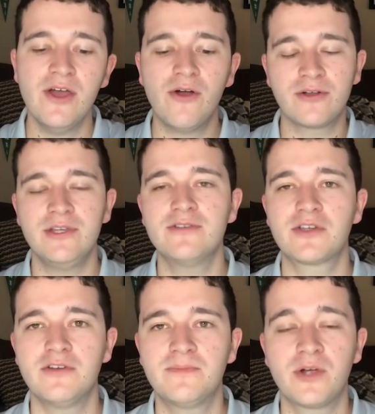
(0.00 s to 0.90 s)
or use
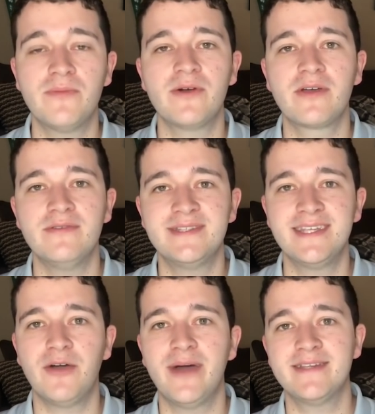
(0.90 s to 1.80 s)
promo code
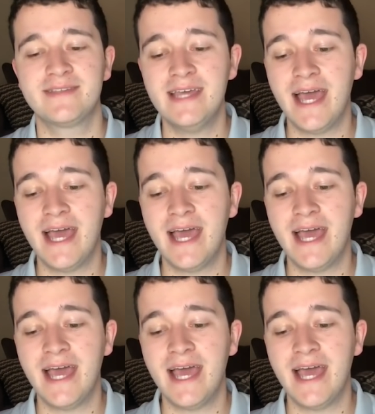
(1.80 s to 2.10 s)
COS.